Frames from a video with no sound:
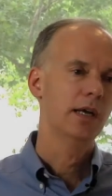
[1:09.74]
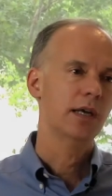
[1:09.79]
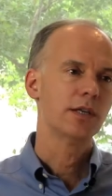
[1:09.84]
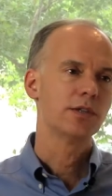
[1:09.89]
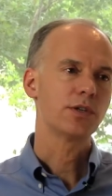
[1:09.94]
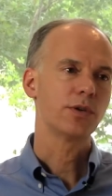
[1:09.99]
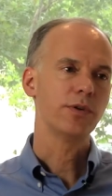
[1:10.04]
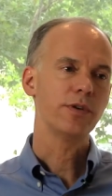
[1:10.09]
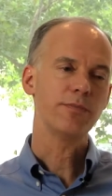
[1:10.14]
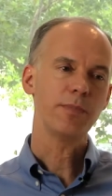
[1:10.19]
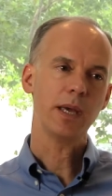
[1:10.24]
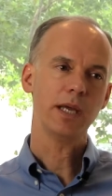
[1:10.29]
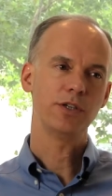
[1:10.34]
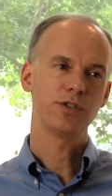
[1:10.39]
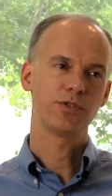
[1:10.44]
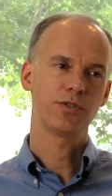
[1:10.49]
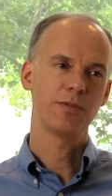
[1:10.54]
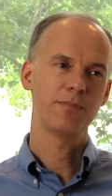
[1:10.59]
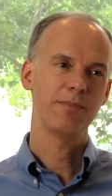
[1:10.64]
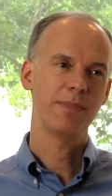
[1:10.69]
So we've made
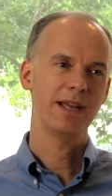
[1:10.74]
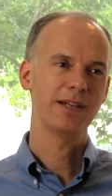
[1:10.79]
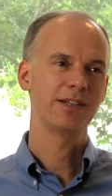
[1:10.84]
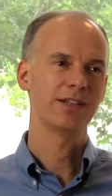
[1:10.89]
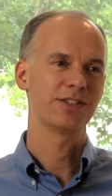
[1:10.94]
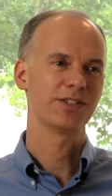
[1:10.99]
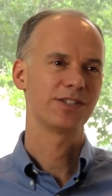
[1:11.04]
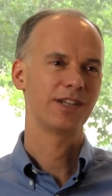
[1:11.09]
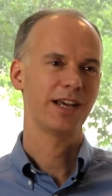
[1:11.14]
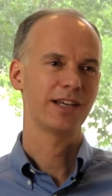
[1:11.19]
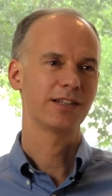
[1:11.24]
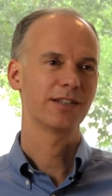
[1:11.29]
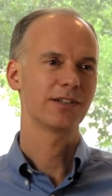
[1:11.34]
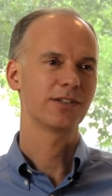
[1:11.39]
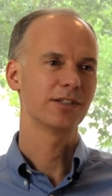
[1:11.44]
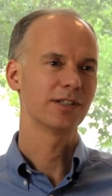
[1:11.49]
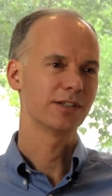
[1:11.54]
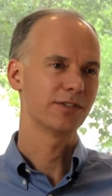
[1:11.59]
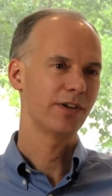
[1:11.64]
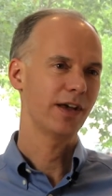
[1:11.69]
tremendous
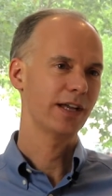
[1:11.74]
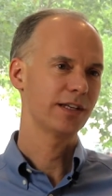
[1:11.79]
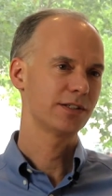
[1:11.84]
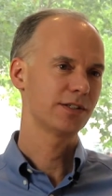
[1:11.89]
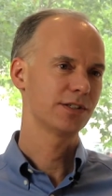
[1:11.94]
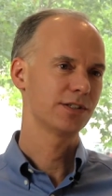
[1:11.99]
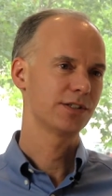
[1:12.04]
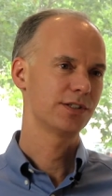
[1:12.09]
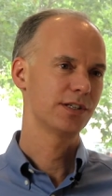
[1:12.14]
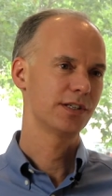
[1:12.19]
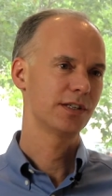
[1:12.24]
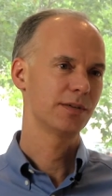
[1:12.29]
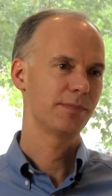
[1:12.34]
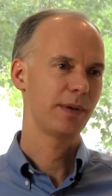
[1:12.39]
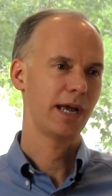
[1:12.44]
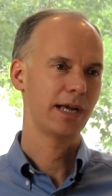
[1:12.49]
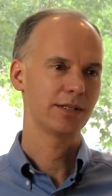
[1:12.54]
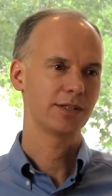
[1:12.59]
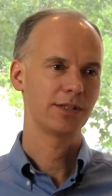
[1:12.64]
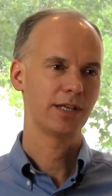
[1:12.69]
technical advances in the
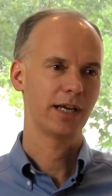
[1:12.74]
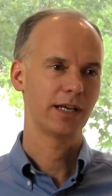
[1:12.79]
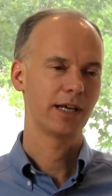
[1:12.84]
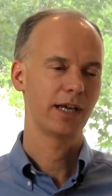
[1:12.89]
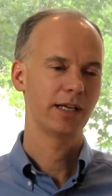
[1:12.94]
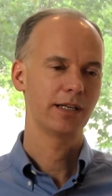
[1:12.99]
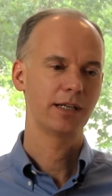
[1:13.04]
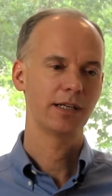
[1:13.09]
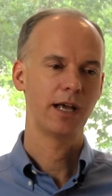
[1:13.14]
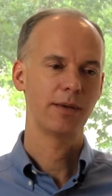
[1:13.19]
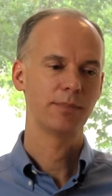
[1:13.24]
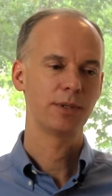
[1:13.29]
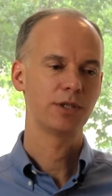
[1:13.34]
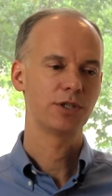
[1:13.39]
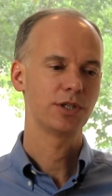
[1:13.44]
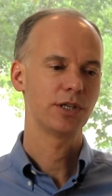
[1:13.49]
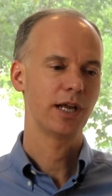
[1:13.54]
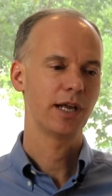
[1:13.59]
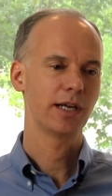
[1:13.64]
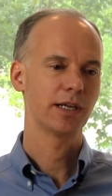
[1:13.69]
past decade in
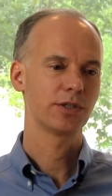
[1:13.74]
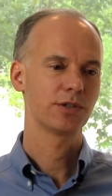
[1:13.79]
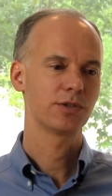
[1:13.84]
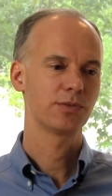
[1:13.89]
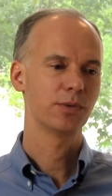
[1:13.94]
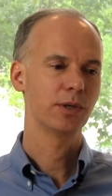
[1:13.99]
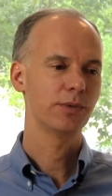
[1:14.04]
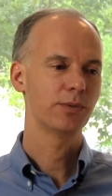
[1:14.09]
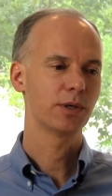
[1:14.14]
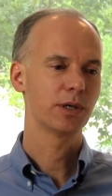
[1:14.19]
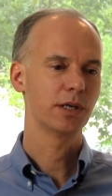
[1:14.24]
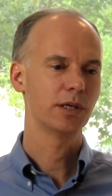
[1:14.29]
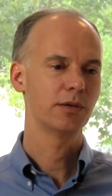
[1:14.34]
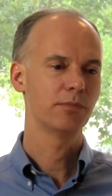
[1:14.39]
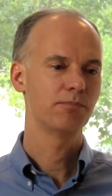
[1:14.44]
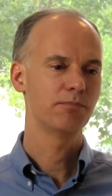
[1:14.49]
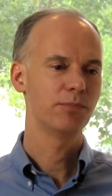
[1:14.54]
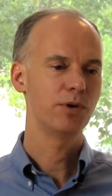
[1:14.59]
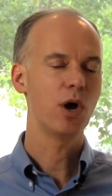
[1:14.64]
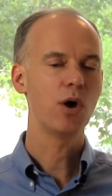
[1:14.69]
epigenetics. We were
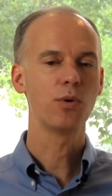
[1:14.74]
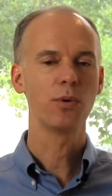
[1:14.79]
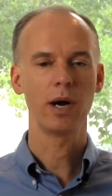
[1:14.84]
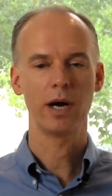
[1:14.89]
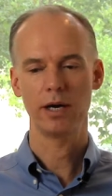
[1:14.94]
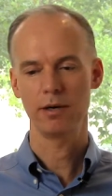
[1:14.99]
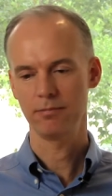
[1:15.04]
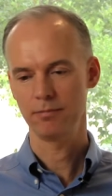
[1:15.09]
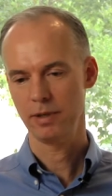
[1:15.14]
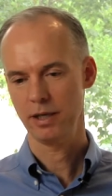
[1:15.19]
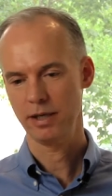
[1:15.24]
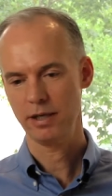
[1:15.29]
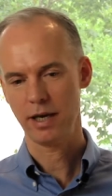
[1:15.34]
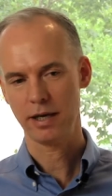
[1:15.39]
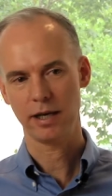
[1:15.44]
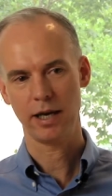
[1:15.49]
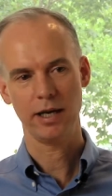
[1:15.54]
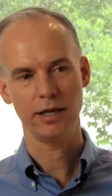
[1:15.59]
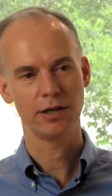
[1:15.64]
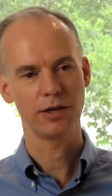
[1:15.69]
nowhere a
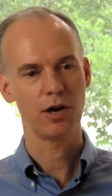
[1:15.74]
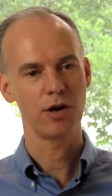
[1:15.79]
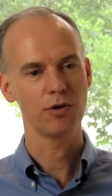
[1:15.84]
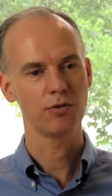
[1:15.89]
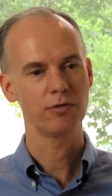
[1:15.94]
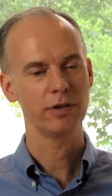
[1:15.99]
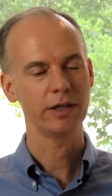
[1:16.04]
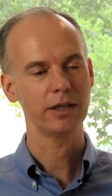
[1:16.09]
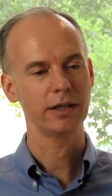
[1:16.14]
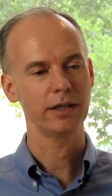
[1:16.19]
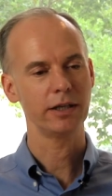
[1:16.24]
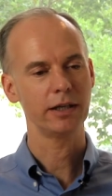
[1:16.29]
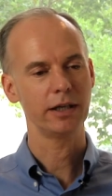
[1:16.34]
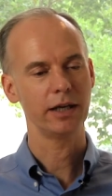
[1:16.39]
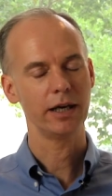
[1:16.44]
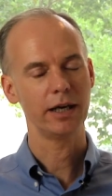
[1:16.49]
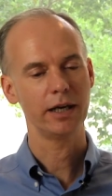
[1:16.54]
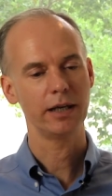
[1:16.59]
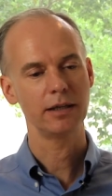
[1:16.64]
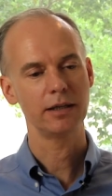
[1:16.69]
decade ago, really,
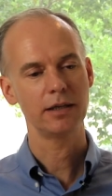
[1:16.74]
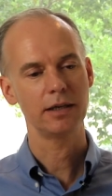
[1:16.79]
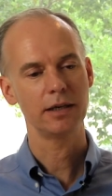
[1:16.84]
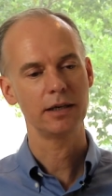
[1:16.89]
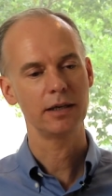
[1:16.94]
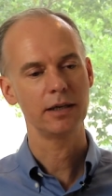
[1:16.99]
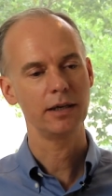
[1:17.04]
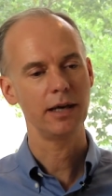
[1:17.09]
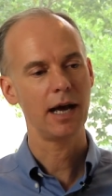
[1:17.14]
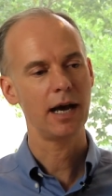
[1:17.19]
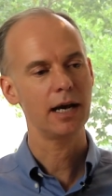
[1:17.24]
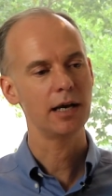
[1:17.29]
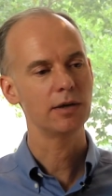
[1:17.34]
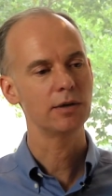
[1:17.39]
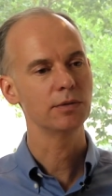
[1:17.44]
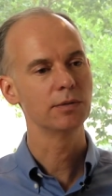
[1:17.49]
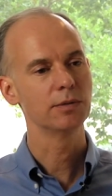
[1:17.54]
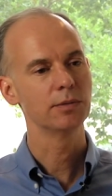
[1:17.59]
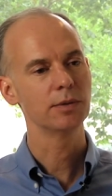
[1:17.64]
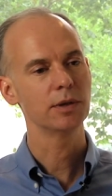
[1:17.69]
and uh,
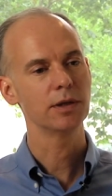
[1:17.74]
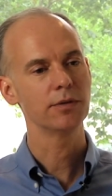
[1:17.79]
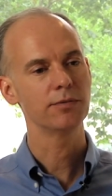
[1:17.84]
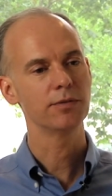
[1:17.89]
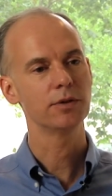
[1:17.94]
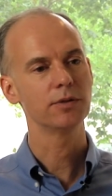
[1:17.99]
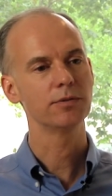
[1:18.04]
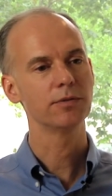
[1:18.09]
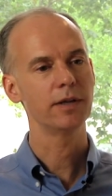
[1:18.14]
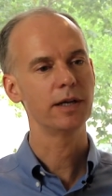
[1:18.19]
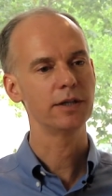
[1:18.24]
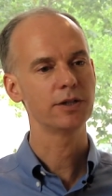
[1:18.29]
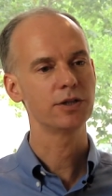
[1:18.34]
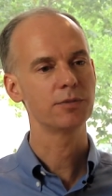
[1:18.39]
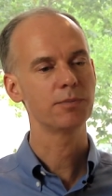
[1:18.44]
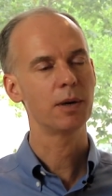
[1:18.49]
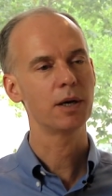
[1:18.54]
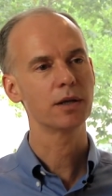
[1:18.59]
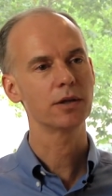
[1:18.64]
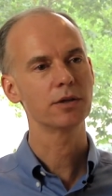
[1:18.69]
now we're
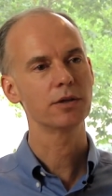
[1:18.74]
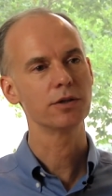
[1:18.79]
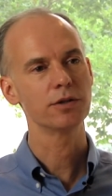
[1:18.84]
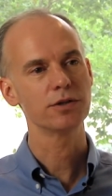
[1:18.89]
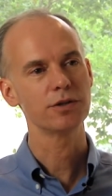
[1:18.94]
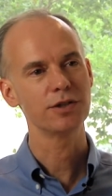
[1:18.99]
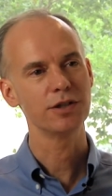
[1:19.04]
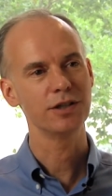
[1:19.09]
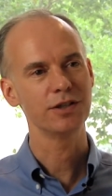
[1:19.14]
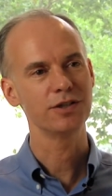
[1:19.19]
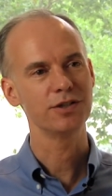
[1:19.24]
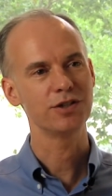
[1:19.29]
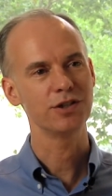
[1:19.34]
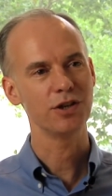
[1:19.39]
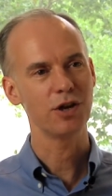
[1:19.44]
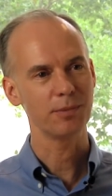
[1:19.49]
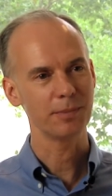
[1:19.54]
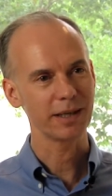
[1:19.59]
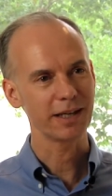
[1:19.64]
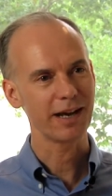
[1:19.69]
full-fledged partners in
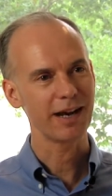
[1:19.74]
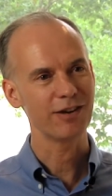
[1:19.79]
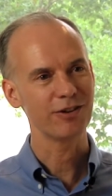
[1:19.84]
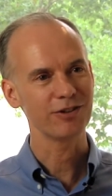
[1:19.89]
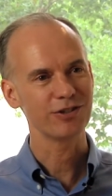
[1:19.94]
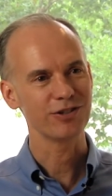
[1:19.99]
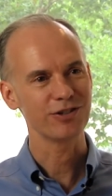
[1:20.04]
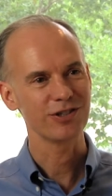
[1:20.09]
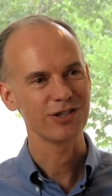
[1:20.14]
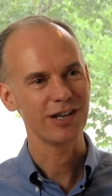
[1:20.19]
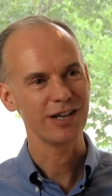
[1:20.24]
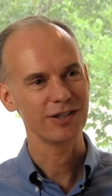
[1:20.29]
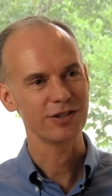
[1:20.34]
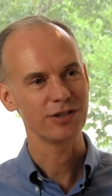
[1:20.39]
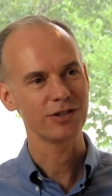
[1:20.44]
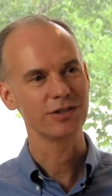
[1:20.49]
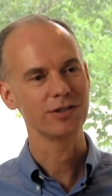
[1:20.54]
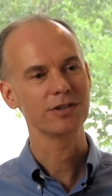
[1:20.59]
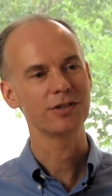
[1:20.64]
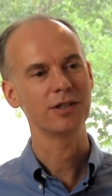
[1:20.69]
genomic
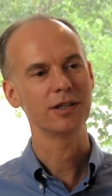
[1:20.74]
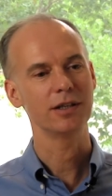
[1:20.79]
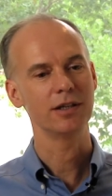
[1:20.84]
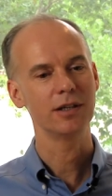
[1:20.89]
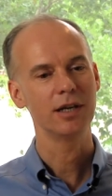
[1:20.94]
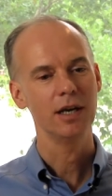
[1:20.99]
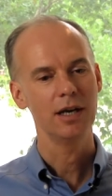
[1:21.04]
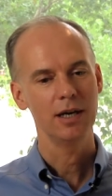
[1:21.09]
characterizations in